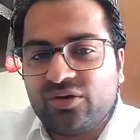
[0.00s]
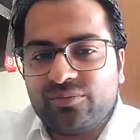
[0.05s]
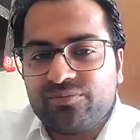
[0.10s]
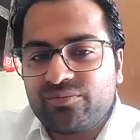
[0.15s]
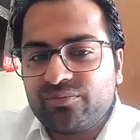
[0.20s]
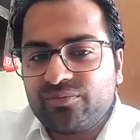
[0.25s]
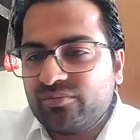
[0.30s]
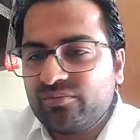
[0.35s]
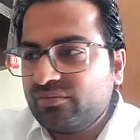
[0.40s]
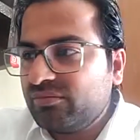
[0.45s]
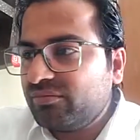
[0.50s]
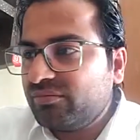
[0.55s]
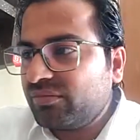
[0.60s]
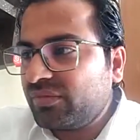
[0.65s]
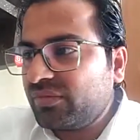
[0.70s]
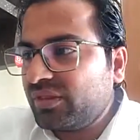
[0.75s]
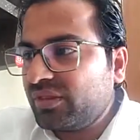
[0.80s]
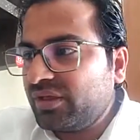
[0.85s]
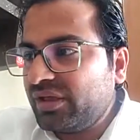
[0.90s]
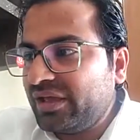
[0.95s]
So
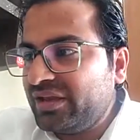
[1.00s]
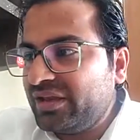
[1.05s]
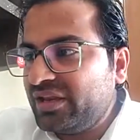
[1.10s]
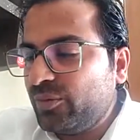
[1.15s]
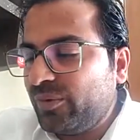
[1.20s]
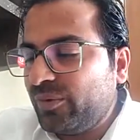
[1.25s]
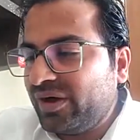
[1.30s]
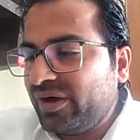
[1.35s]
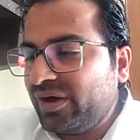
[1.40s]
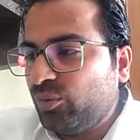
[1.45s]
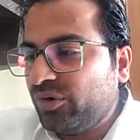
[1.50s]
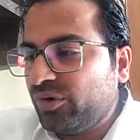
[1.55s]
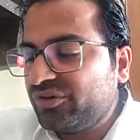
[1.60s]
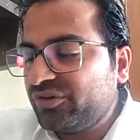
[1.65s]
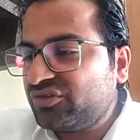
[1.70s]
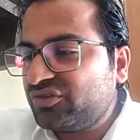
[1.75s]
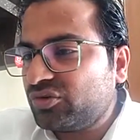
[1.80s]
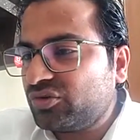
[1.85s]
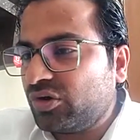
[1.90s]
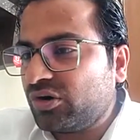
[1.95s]

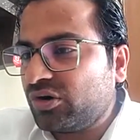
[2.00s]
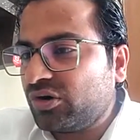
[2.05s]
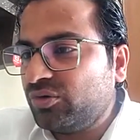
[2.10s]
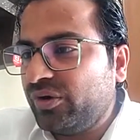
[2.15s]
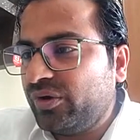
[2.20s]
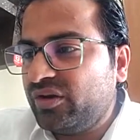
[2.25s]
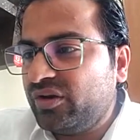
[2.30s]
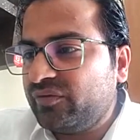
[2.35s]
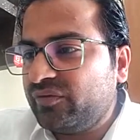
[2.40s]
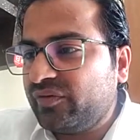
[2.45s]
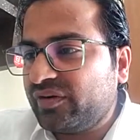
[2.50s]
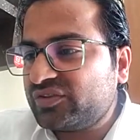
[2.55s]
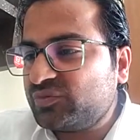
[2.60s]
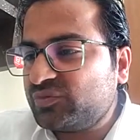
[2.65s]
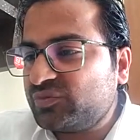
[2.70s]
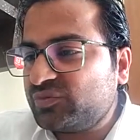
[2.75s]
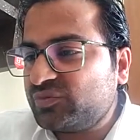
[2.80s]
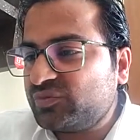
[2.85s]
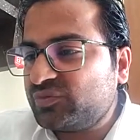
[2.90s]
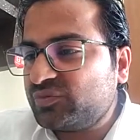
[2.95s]
anyone who wants to talk to any
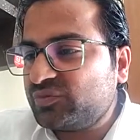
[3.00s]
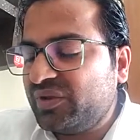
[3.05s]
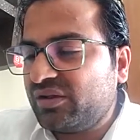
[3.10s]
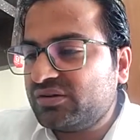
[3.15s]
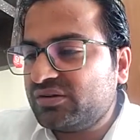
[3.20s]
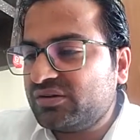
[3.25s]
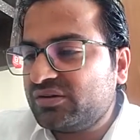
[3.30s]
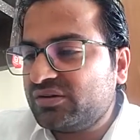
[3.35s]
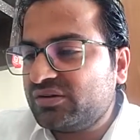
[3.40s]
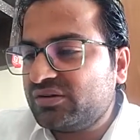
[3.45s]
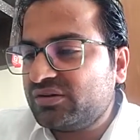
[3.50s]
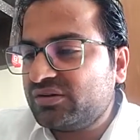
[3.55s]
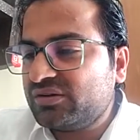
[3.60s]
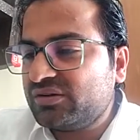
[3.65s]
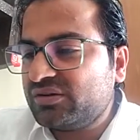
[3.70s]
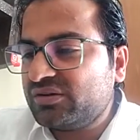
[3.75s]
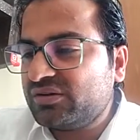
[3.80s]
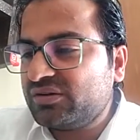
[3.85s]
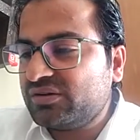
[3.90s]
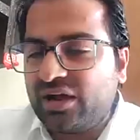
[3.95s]
of our speakers,
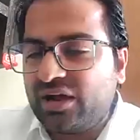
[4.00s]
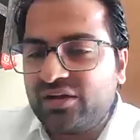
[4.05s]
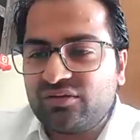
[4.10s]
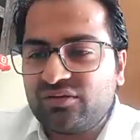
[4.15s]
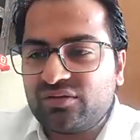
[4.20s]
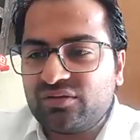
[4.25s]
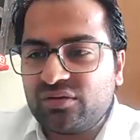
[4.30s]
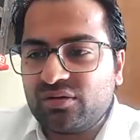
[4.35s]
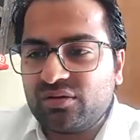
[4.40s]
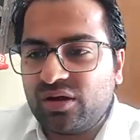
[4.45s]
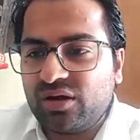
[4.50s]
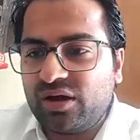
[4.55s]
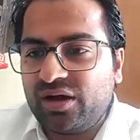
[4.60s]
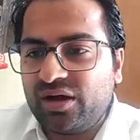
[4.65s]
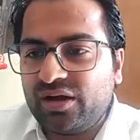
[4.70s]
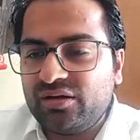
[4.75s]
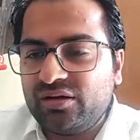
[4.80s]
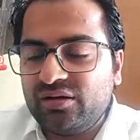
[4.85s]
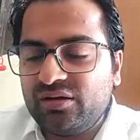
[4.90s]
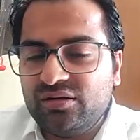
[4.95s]
please raise your hands
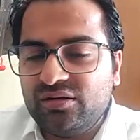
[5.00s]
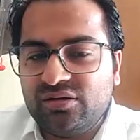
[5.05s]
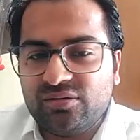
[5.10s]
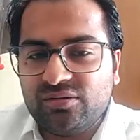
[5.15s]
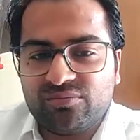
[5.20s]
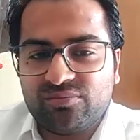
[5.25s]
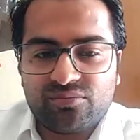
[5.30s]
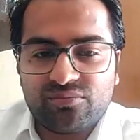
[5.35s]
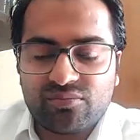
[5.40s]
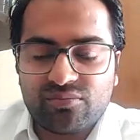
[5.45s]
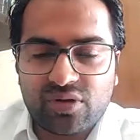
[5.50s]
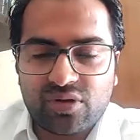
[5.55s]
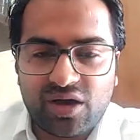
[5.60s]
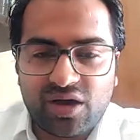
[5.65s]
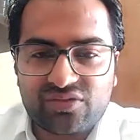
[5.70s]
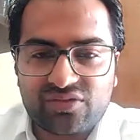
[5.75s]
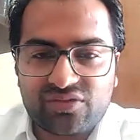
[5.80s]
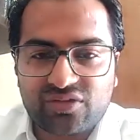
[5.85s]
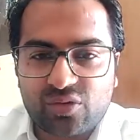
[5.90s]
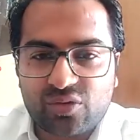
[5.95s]
and
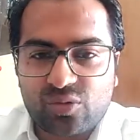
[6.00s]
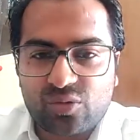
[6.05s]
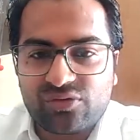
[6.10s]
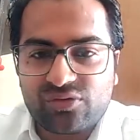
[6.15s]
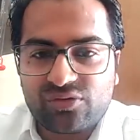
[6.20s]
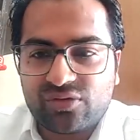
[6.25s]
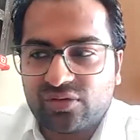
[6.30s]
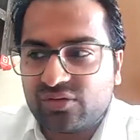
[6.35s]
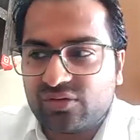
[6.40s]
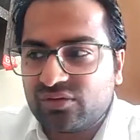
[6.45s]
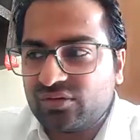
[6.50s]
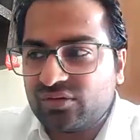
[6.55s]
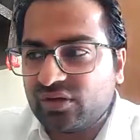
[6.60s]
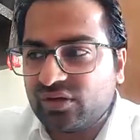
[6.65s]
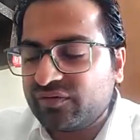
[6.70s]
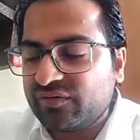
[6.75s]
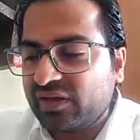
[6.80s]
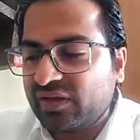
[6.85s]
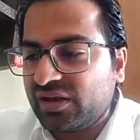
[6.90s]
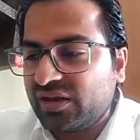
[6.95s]
ask your
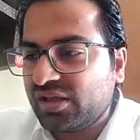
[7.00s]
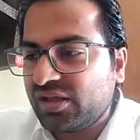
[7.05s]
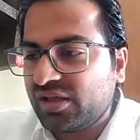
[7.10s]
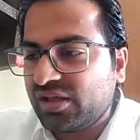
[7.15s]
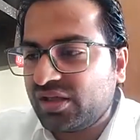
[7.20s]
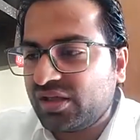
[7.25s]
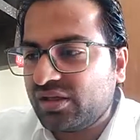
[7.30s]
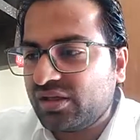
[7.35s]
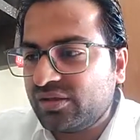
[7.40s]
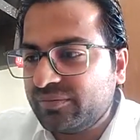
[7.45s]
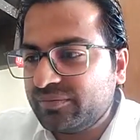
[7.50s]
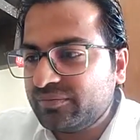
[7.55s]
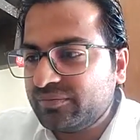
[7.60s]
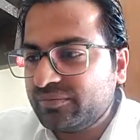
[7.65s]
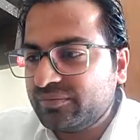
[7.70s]
questions, if any.